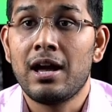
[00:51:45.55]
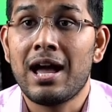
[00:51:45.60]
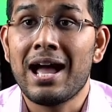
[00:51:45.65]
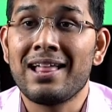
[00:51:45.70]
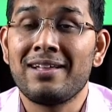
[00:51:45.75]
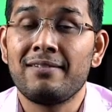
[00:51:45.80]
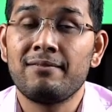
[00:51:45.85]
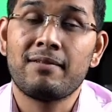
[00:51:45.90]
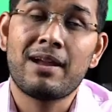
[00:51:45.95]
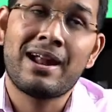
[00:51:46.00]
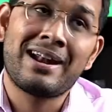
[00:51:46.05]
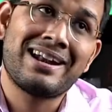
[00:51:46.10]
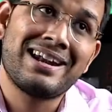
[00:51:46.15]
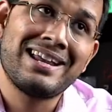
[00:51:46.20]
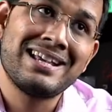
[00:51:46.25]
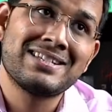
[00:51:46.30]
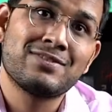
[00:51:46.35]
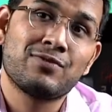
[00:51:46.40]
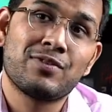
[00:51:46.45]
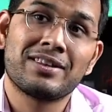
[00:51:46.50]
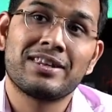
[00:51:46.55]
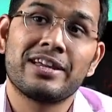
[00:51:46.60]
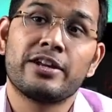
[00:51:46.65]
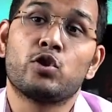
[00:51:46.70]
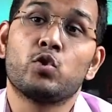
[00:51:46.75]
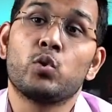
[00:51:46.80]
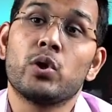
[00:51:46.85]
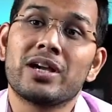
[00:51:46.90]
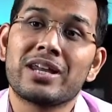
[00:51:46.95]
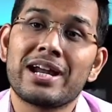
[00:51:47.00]
I think at least what they're
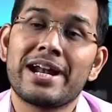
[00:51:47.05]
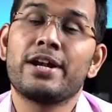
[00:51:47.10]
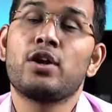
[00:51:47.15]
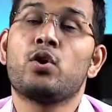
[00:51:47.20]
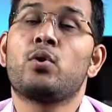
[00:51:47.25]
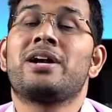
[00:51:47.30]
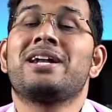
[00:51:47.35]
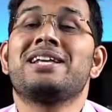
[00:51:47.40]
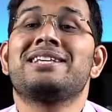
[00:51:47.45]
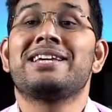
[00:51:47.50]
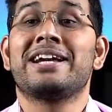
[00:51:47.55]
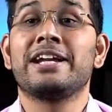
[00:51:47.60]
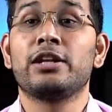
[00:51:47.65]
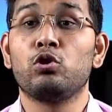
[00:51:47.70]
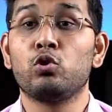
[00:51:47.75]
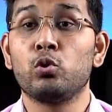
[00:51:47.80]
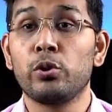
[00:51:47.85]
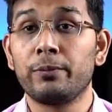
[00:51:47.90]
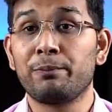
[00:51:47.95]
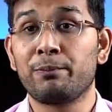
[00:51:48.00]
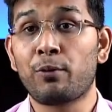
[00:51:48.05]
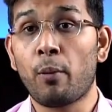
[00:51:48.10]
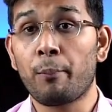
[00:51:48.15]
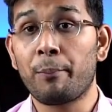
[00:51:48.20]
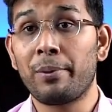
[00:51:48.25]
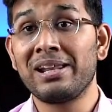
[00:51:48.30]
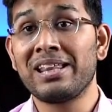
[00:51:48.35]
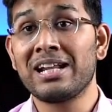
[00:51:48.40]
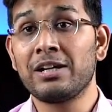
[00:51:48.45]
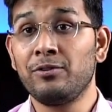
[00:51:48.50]
doing right now, at least they can do it
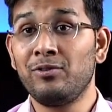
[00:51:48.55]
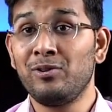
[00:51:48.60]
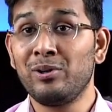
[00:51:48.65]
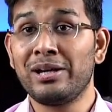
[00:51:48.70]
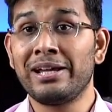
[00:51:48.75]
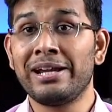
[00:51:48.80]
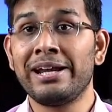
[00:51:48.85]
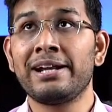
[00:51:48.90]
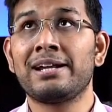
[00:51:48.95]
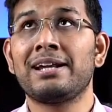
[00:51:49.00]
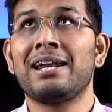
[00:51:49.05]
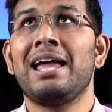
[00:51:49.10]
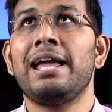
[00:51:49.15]
properly, that will be great.